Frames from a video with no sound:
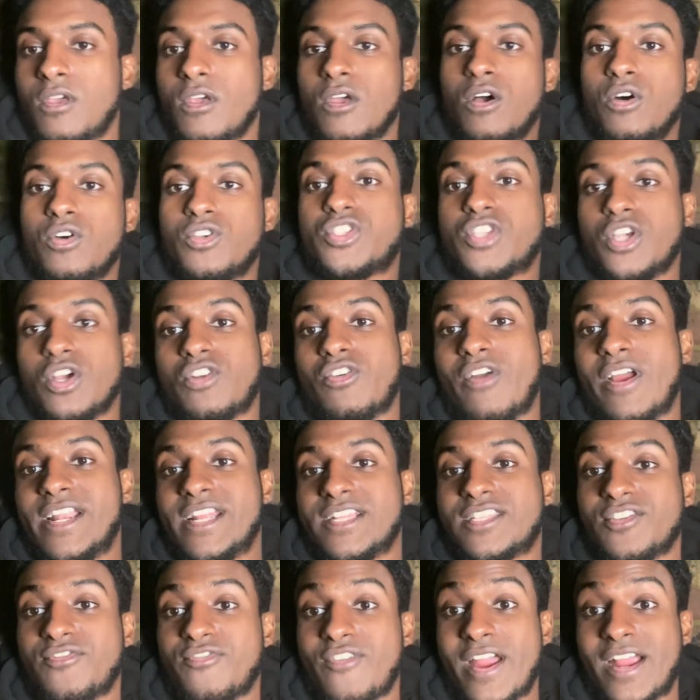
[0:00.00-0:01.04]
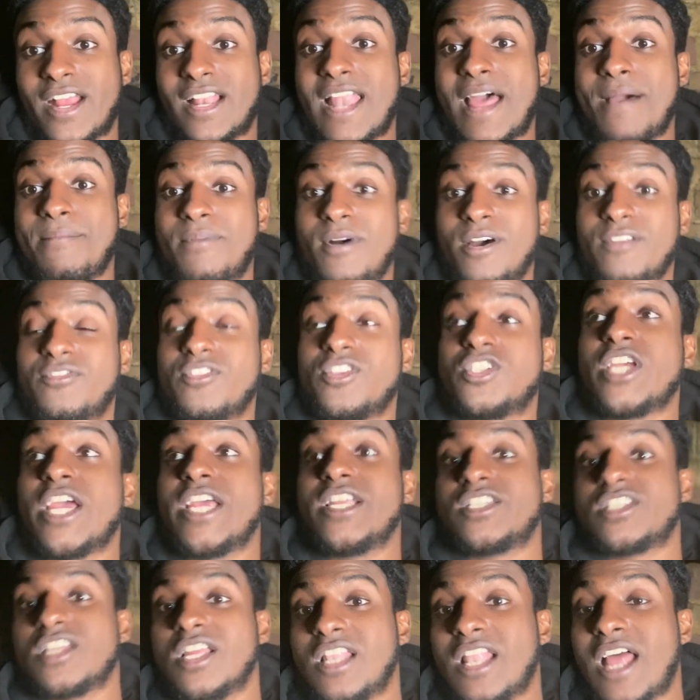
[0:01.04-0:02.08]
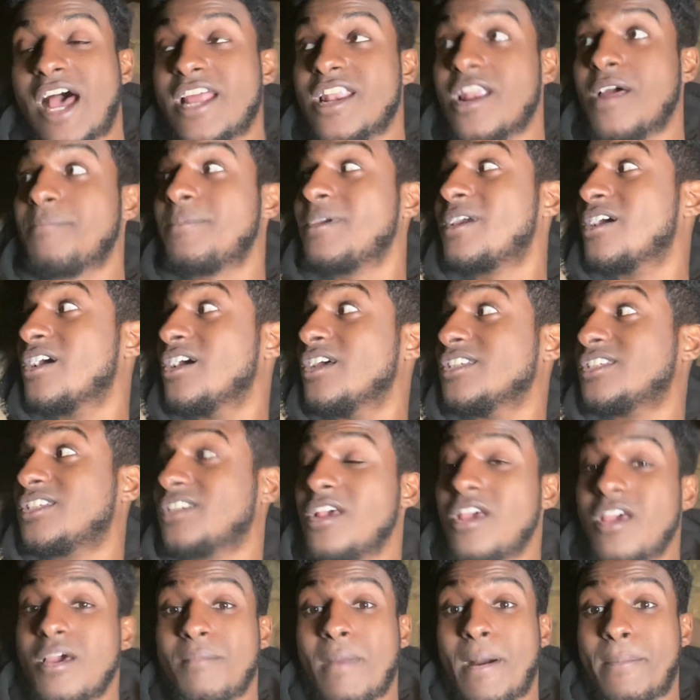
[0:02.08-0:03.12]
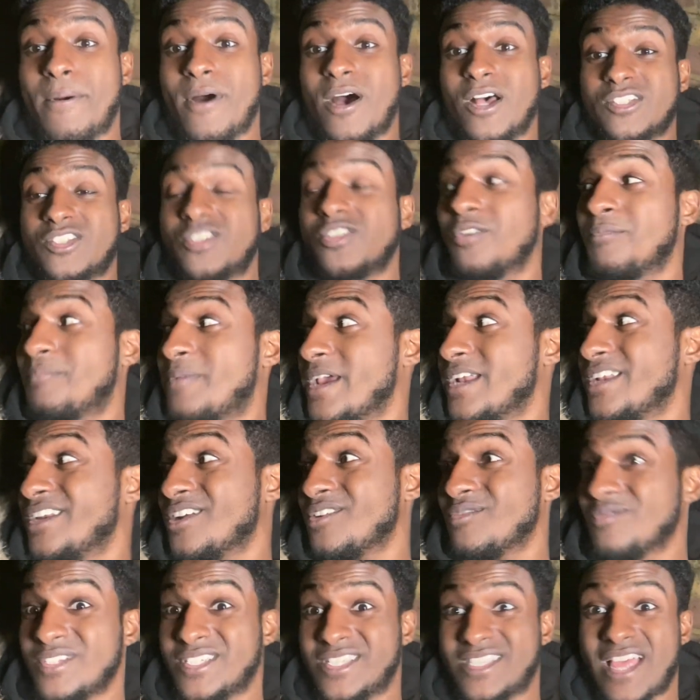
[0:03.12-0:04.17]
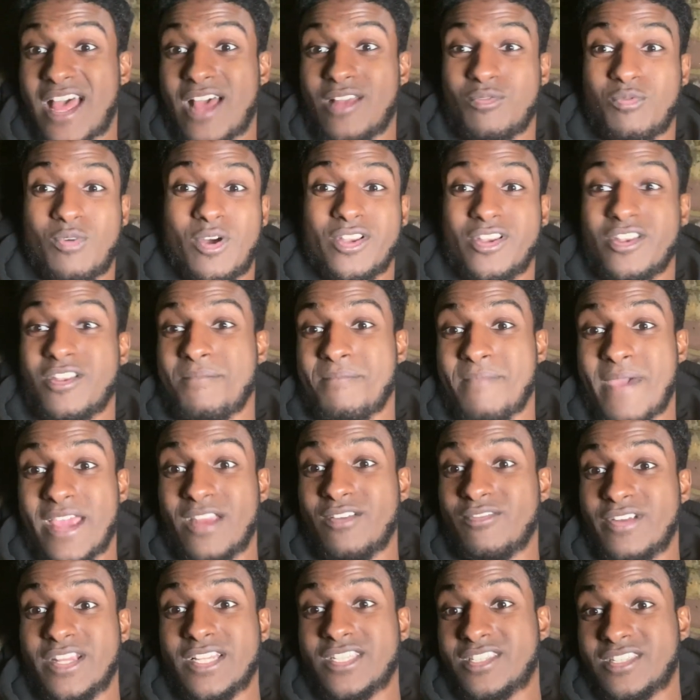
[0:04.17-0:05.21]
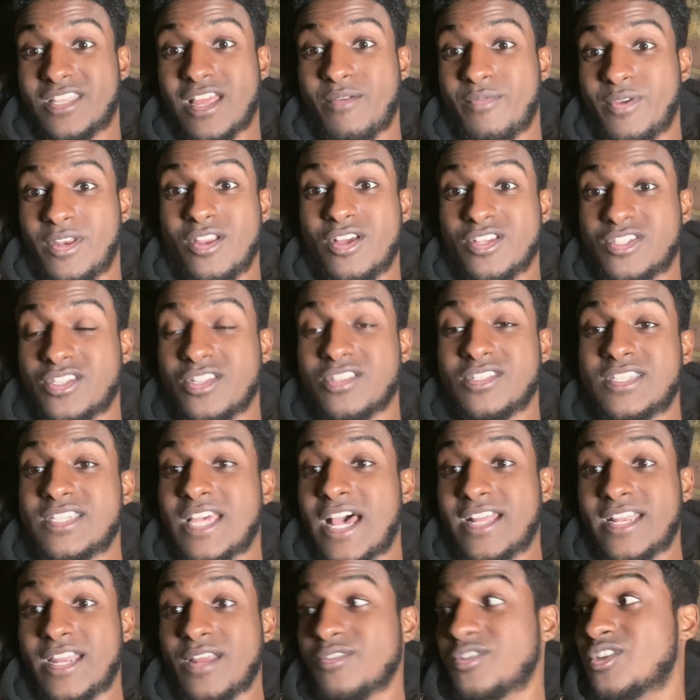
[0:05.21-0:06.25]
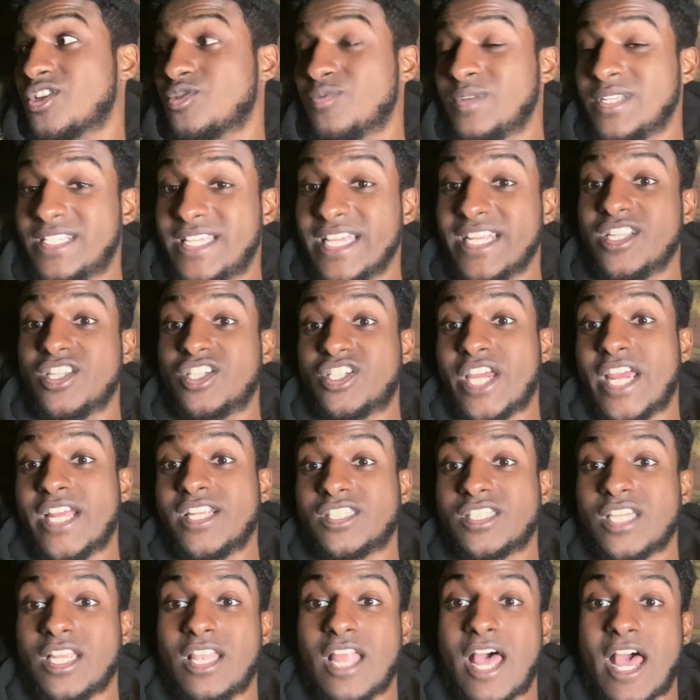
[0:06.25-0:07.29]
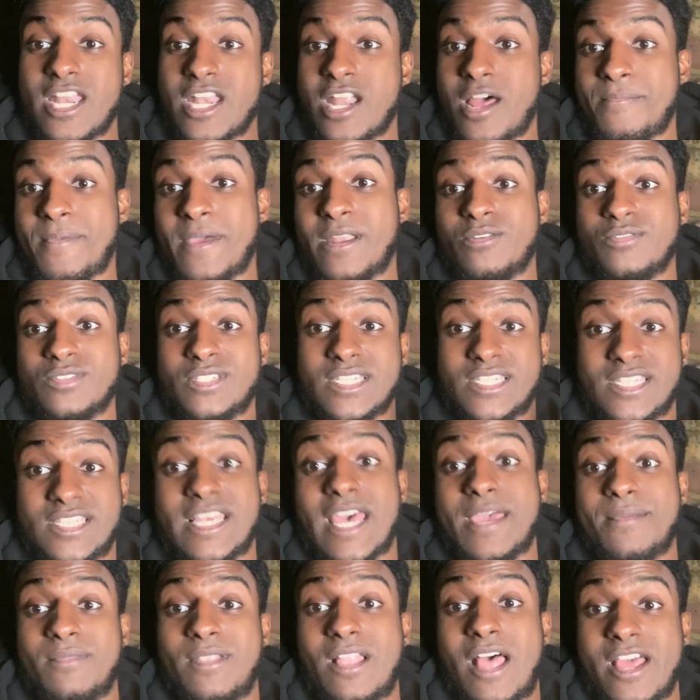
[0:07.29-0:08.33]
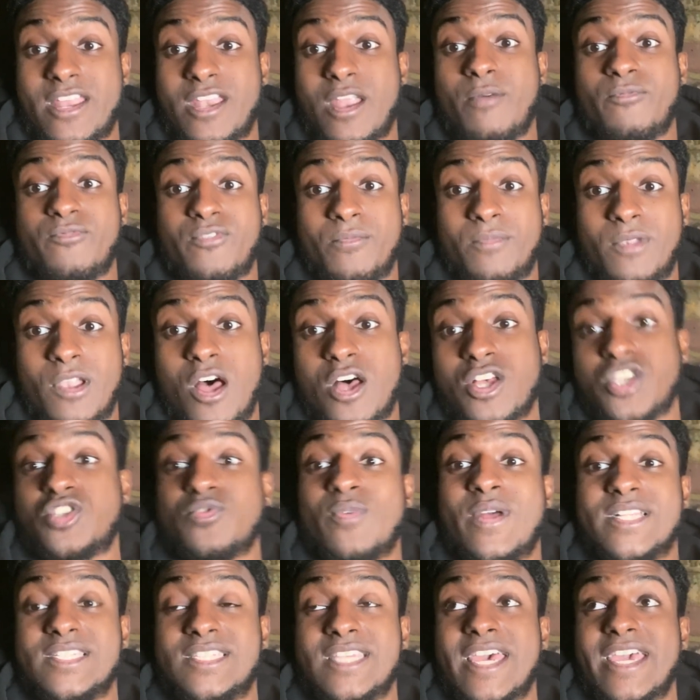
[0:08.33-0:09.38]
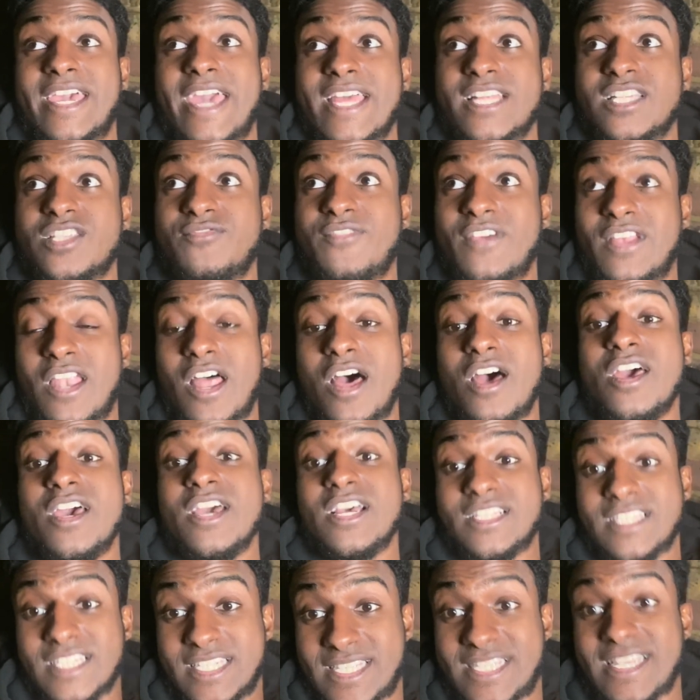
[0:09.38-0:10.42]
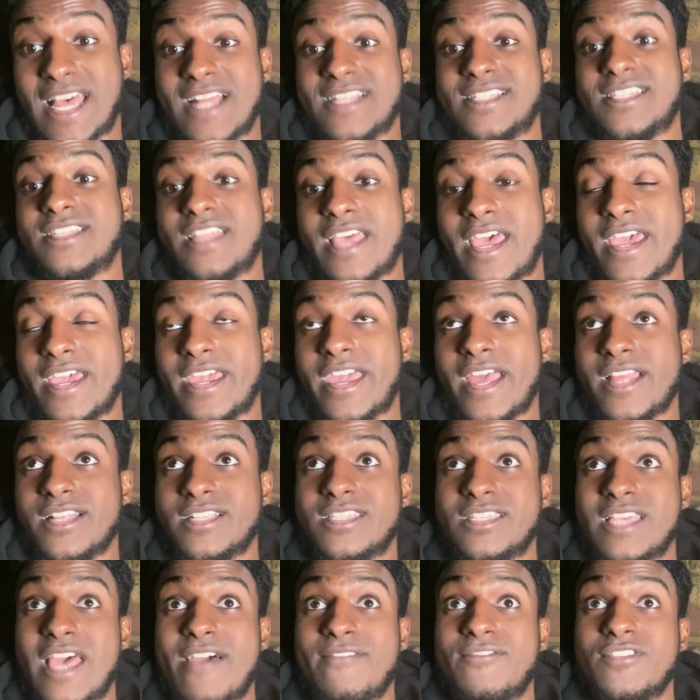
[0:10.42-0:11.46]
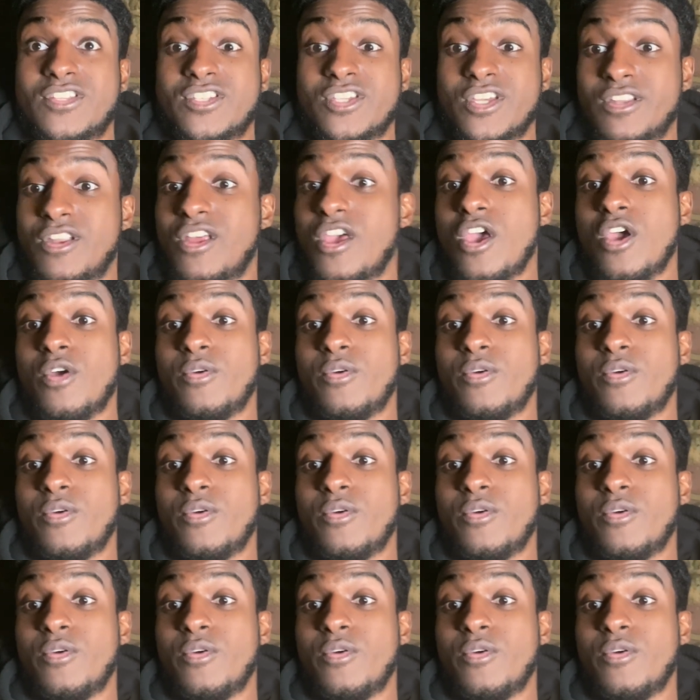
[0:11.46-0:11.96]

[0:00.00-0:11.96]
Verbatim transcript: Also credit to Frank Lampard for changing the lineup, because my personal opinion was that one of the main reasons that we lost on Saturday was because we didn't change the lineup, and it was the same lineup from last Wednesday against Villa to Saturday against against Everton.